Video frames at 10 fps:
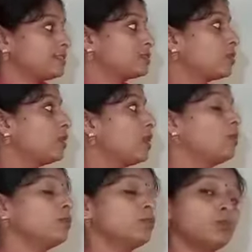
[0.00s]
So
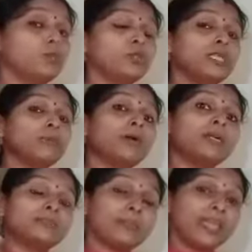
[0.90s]
how do the
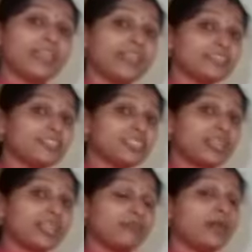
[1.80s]
birds make nest,
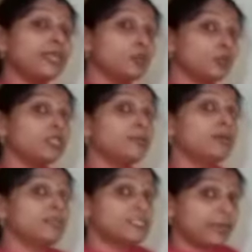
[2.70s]
children? Why do the
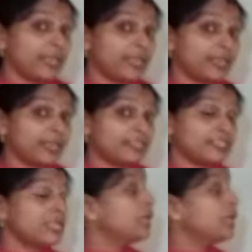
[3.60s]
birds make nest?